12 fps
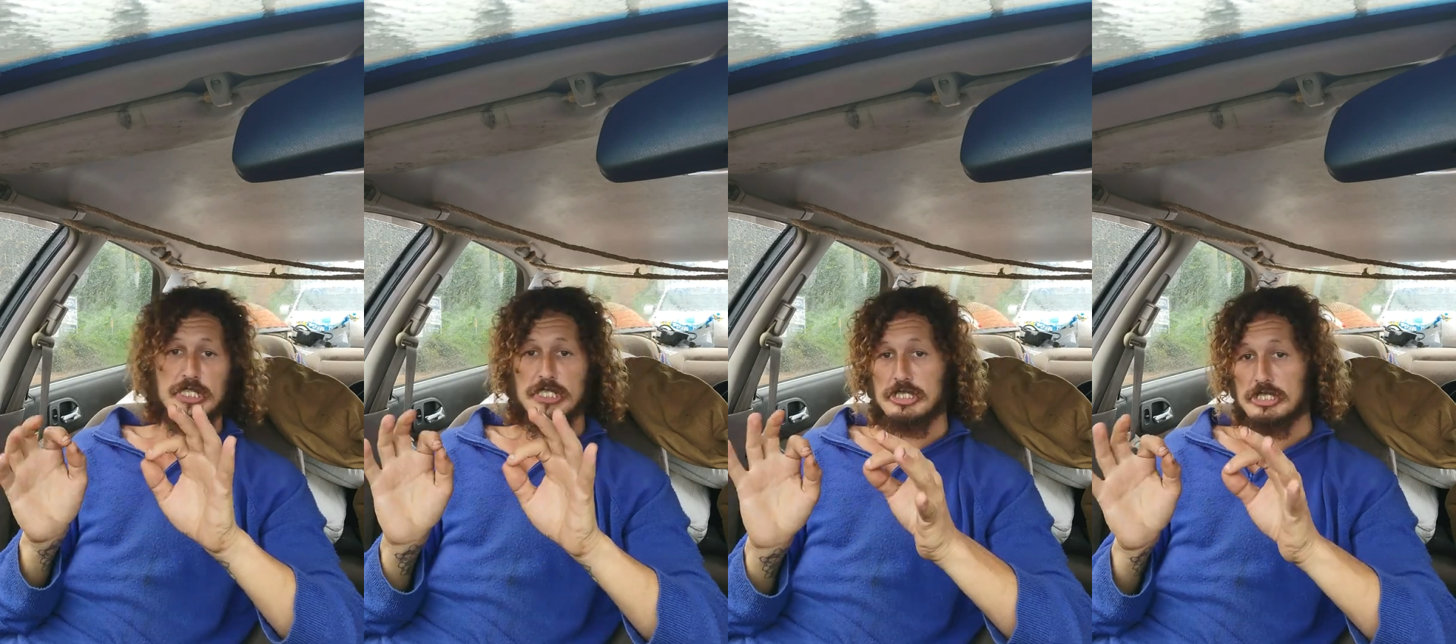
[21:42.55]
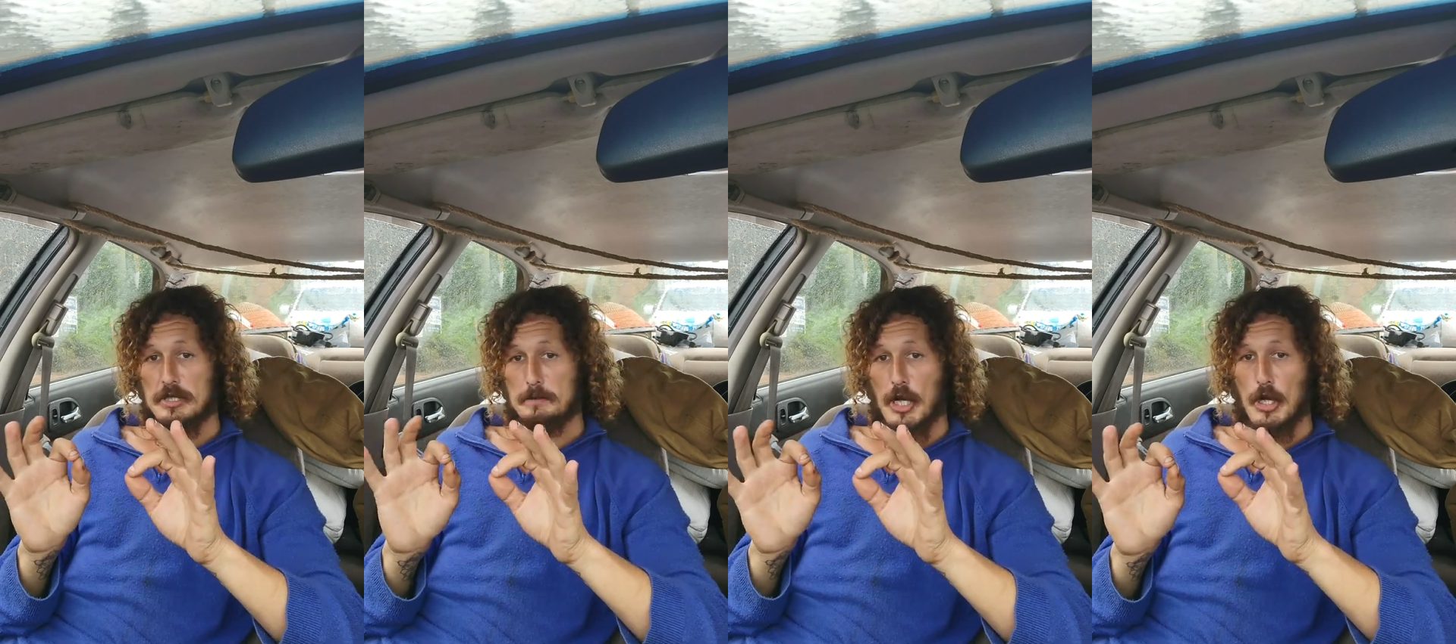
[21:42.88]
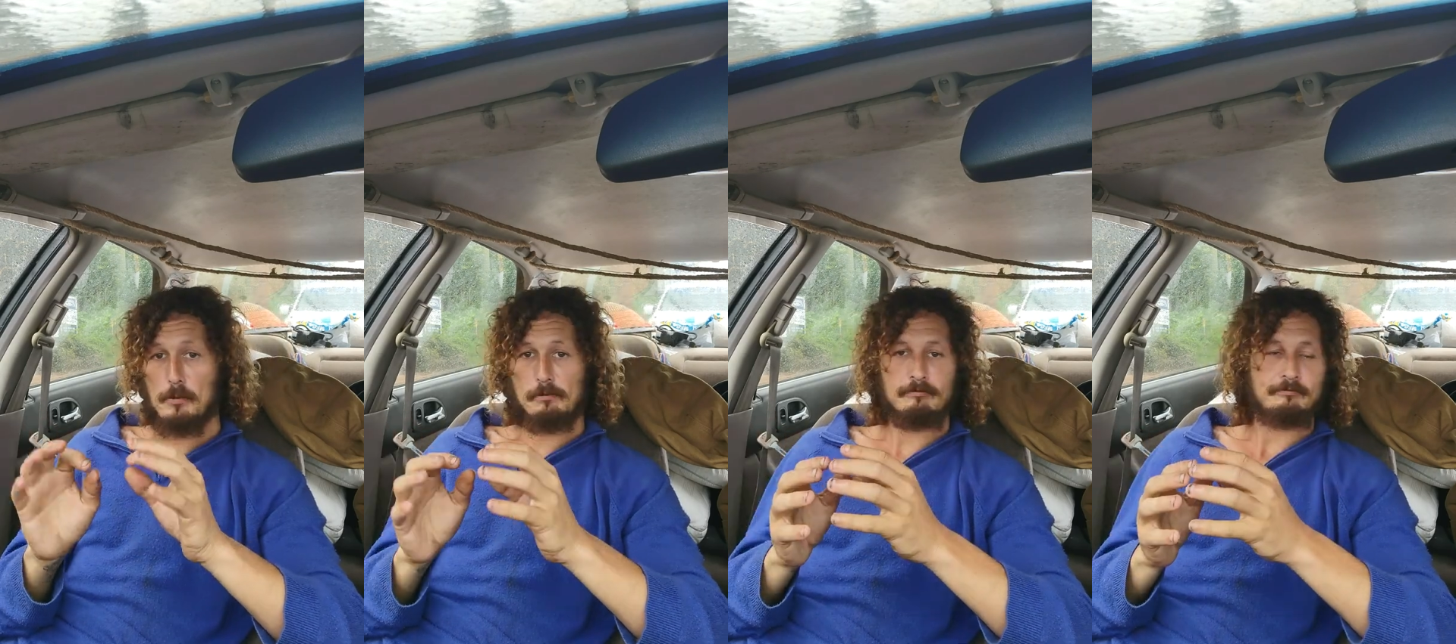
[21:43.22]

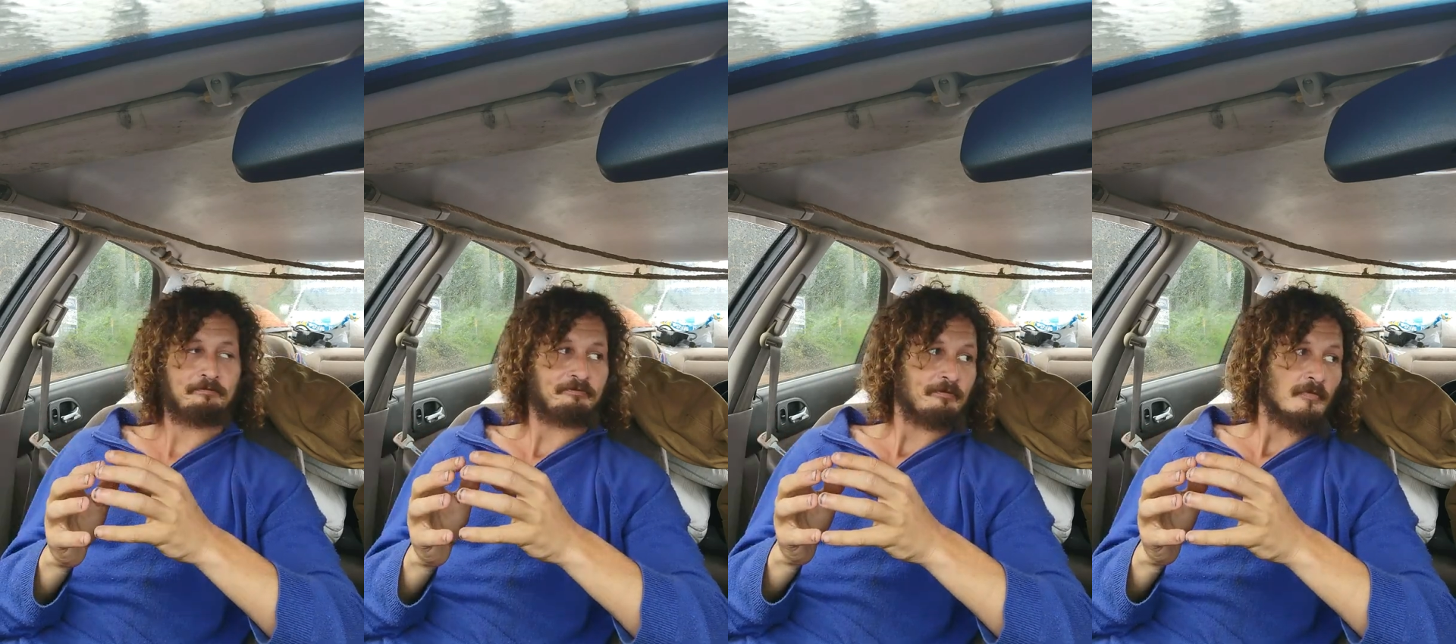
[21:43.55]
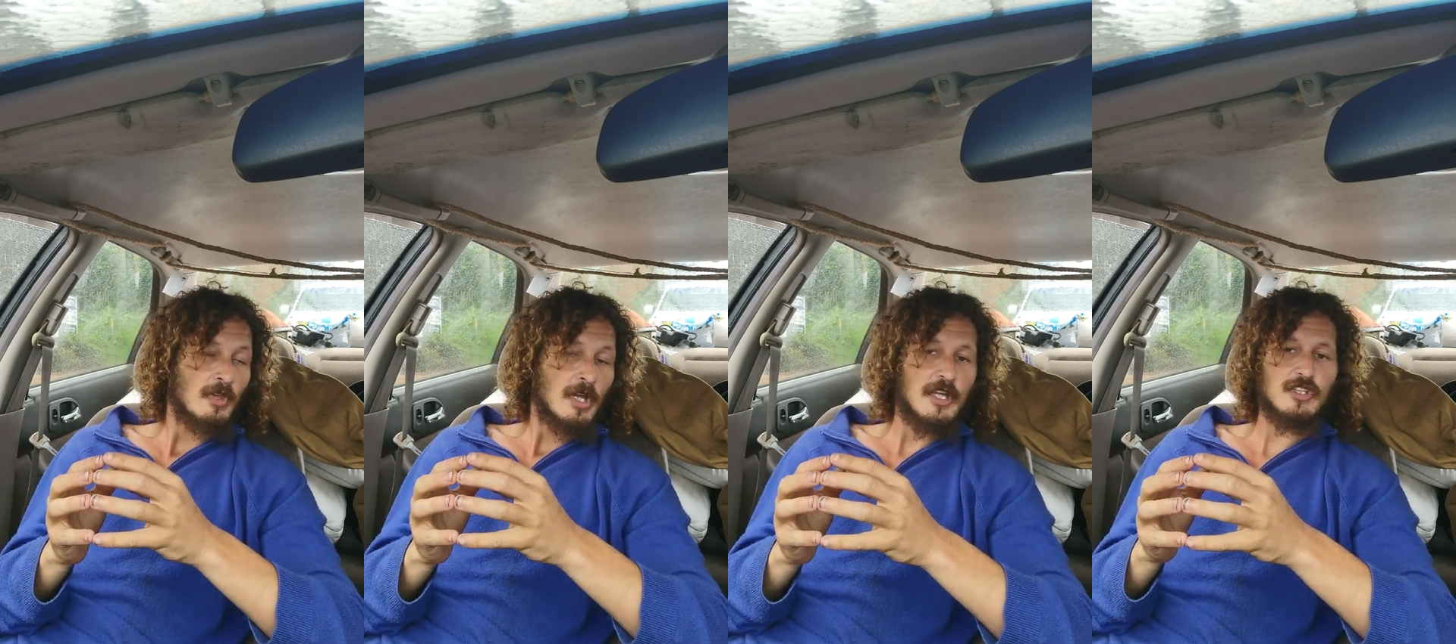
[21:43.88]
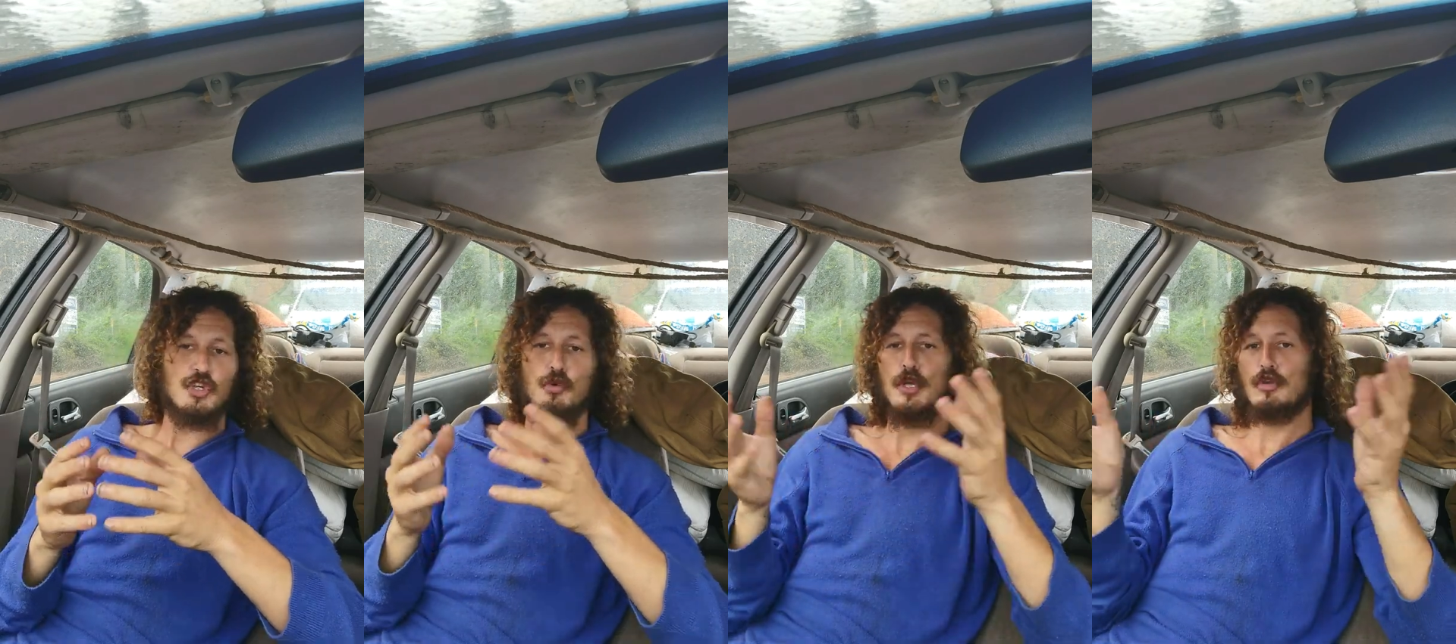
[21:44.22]
similar, and
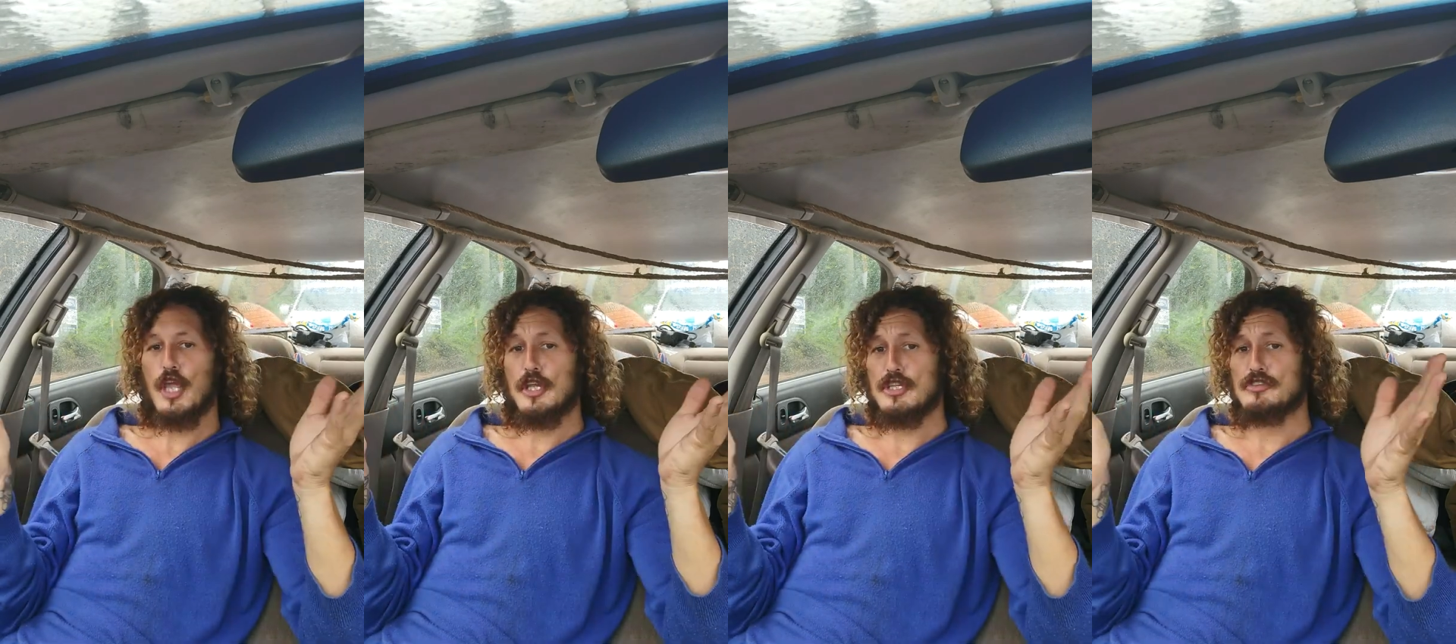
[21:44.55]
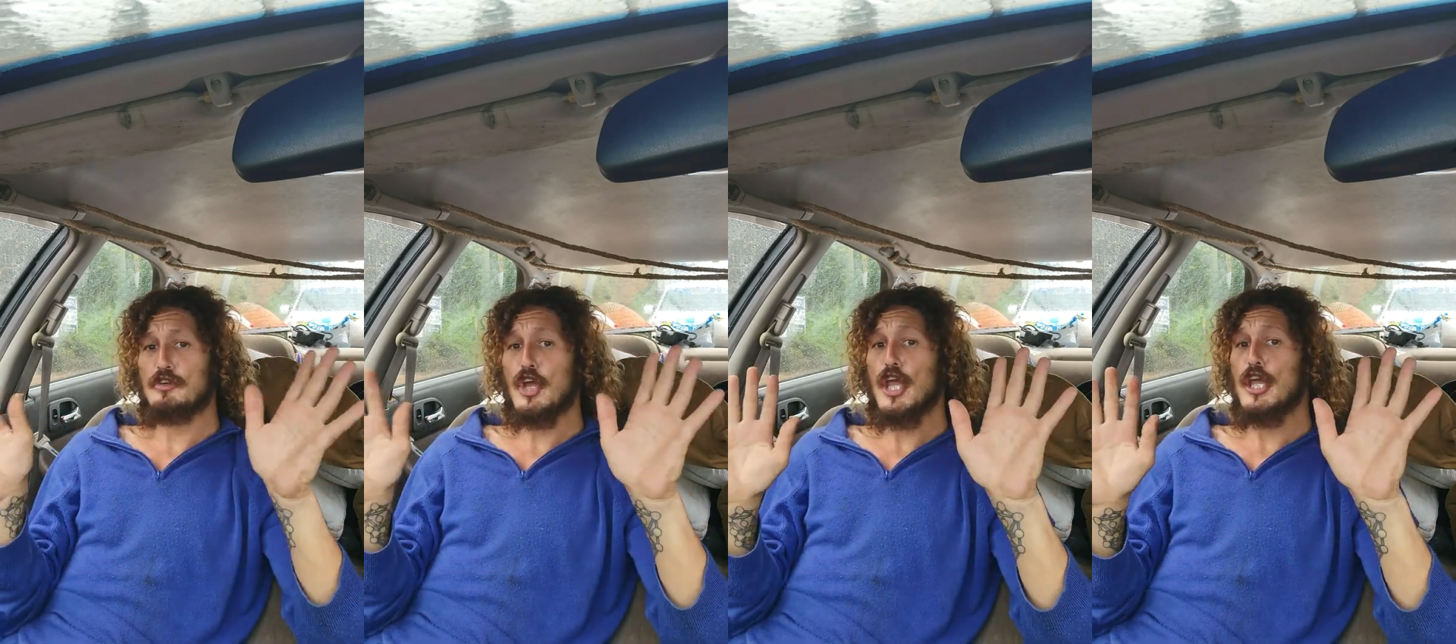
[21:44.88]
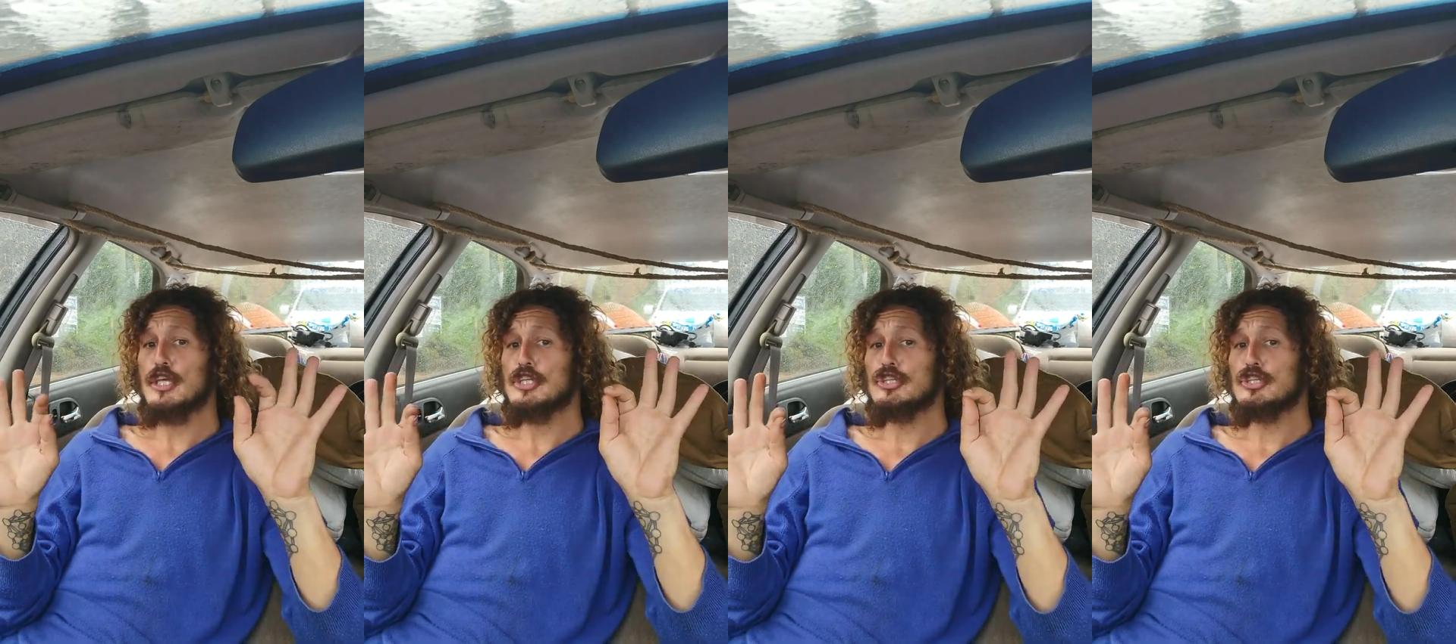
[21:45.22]
so we create this very